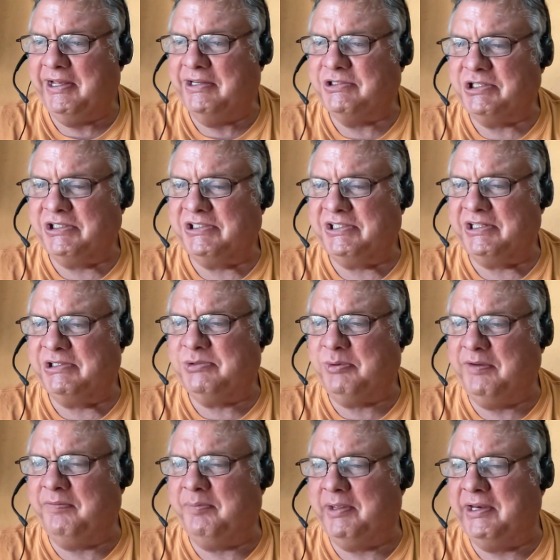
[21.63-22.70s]
just since
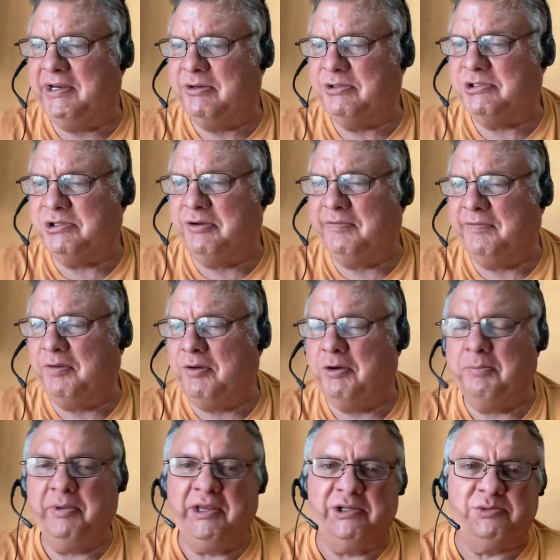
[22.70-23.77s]
we've been here so
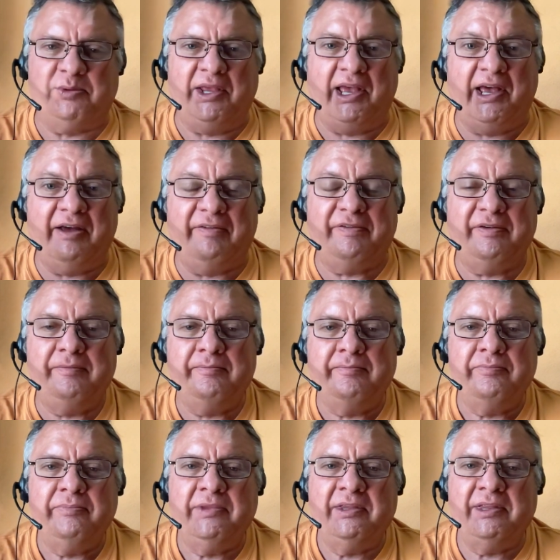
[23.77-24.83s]
far, because we have
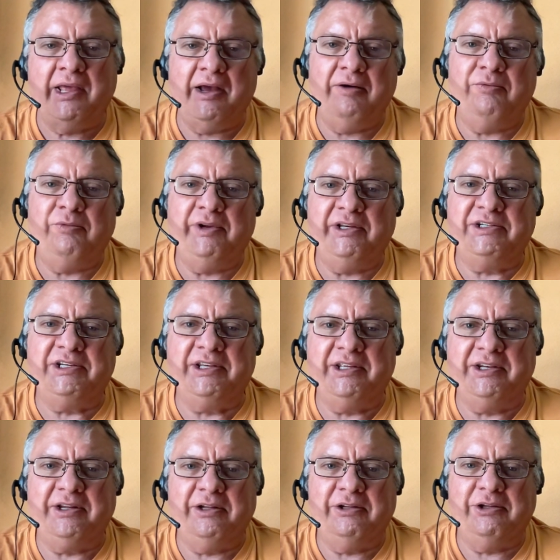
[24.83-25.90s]
now
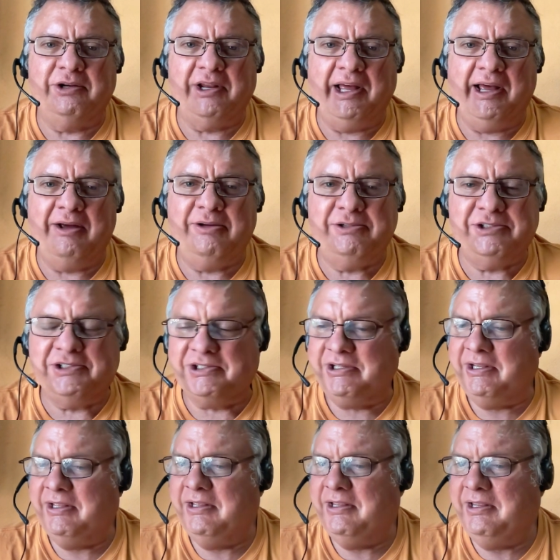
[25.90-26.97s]
rented a little house.
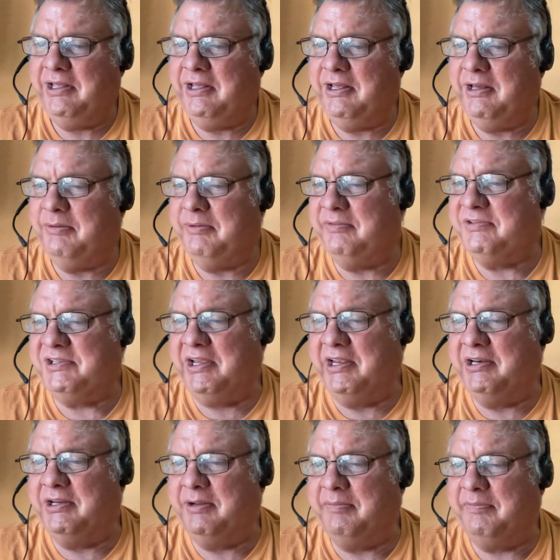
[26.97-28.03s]
We've
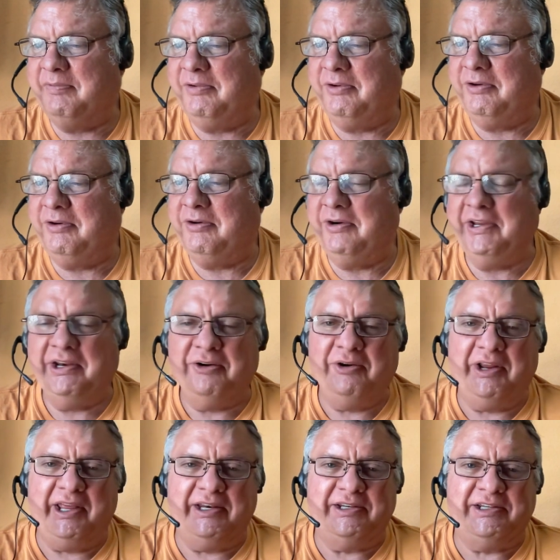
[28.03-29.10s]
signed up for
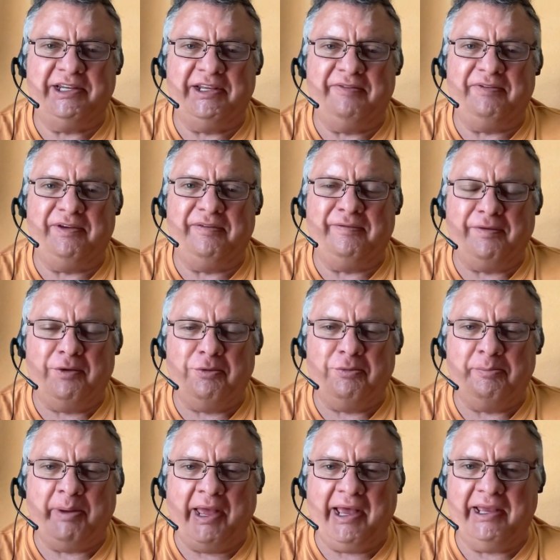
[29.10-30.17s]
internet, TV,
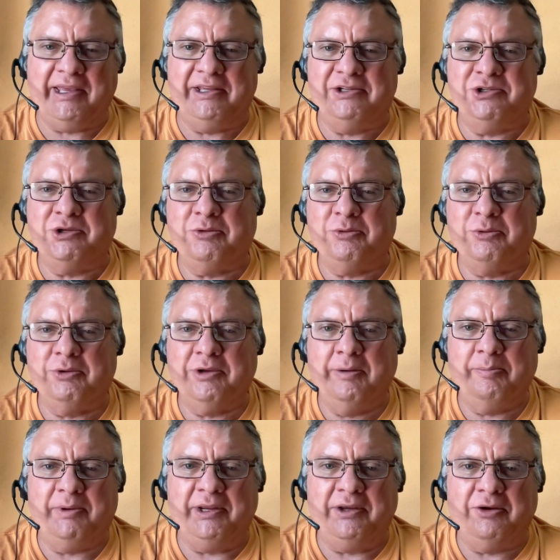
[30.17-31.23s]
phone package through a
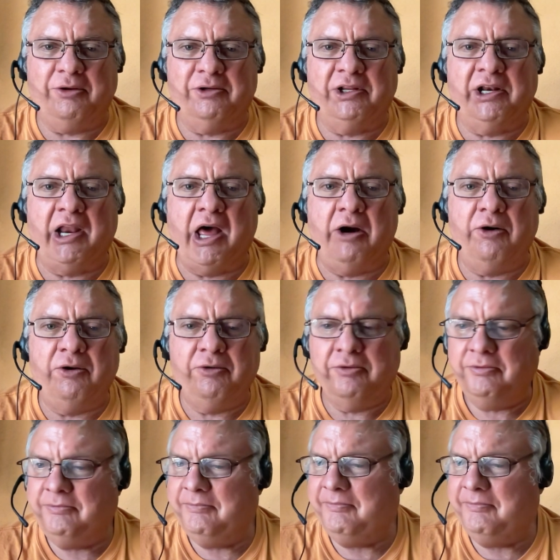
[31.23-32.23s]
company called Claro.